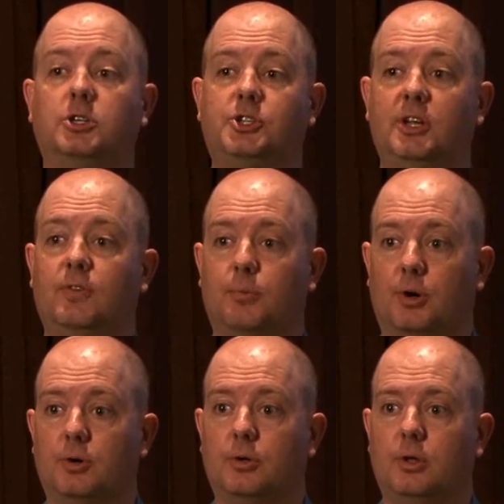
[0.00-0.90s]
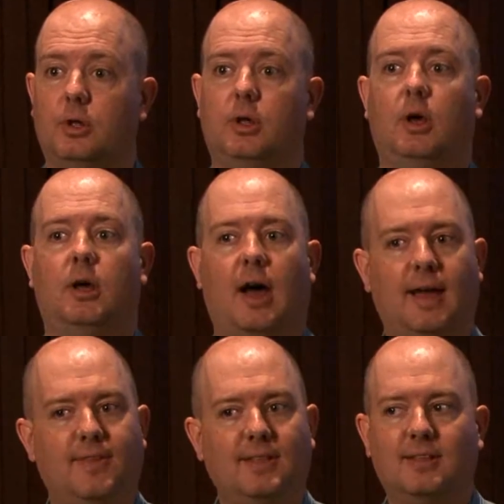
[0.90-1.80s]
achievable. I
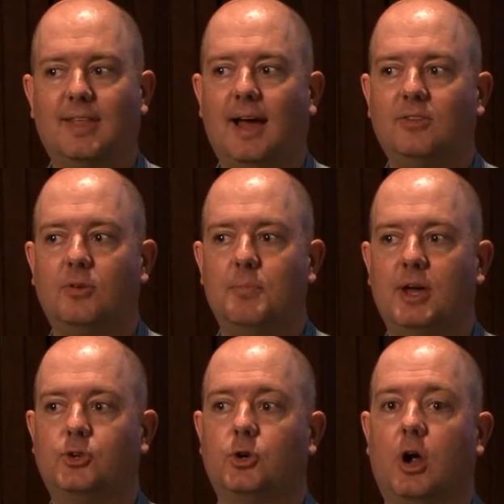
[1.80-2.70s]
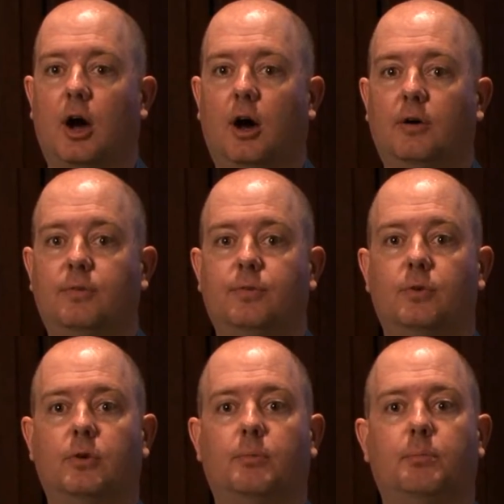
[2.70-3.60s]
think that that's a measure of
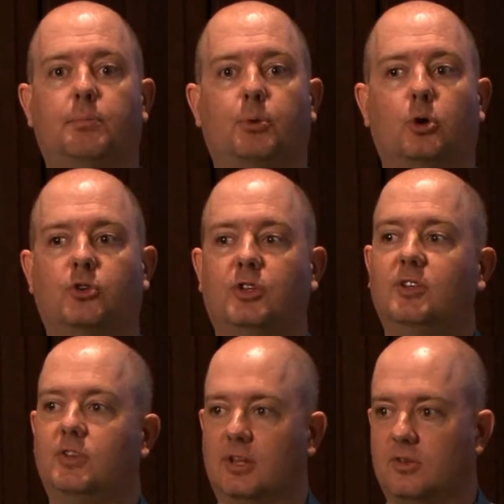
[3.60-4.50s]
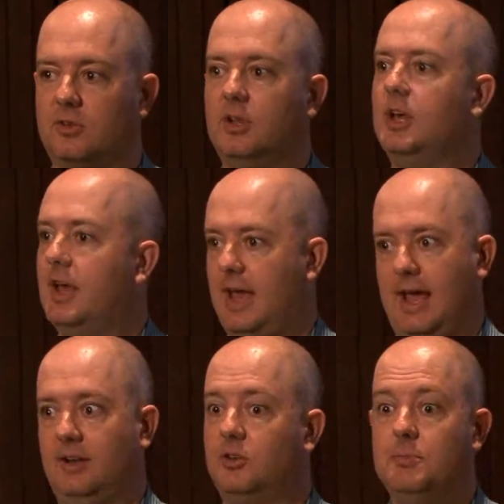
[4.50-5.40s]
persistence.
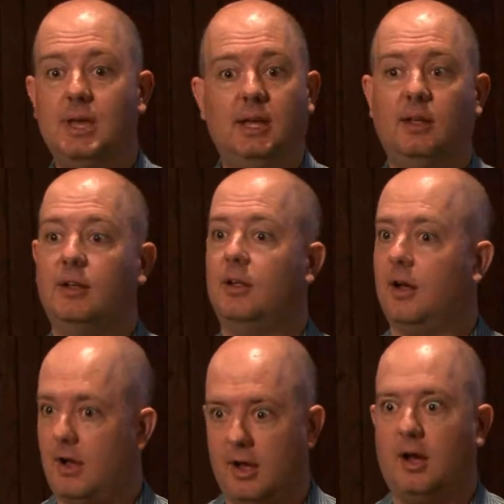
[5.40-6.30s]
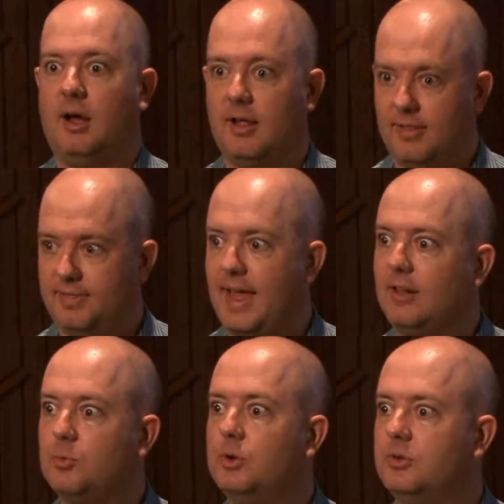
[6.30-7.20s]
And to me,
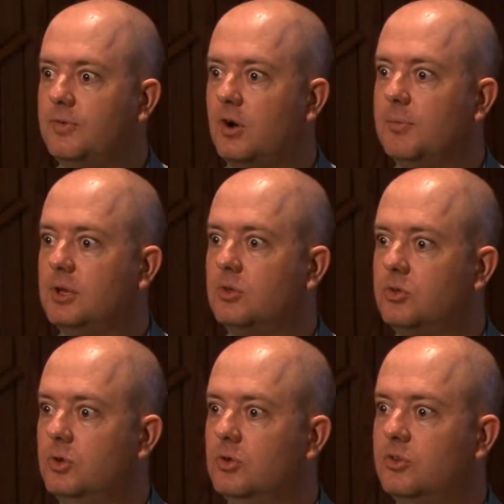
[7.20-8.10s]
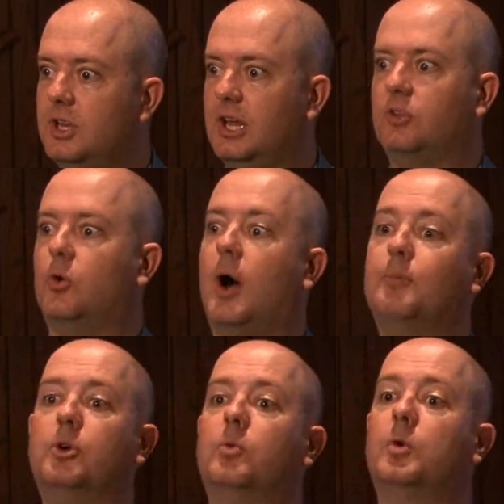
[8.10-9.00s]
that's what developmental students need. So I'm
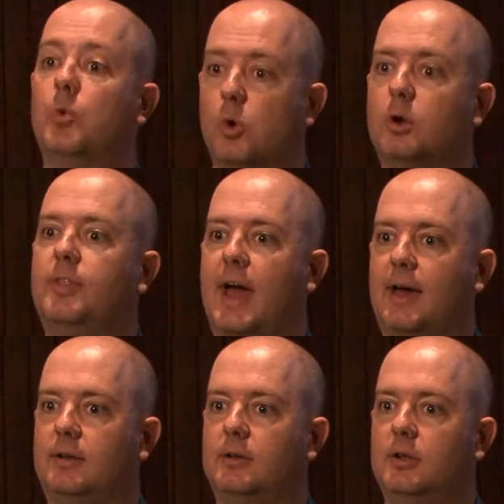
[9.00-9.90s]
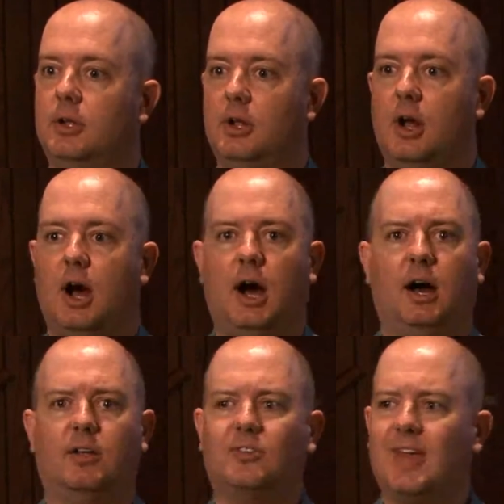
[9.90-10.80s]
going to reward
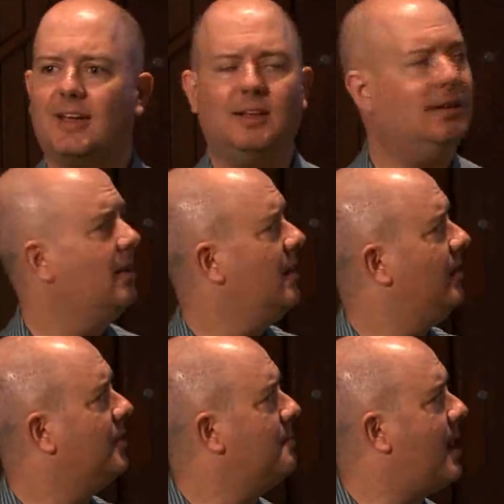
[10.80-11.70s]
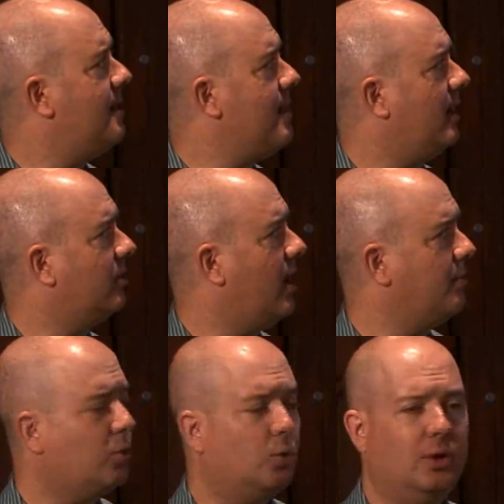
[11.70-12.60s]
that. Second, the
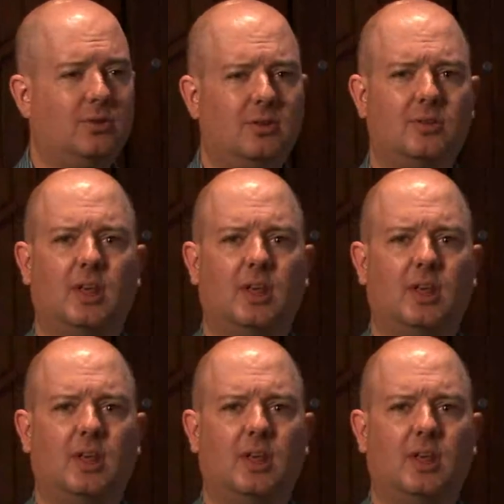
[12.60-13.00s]
MyMathLab quizzes.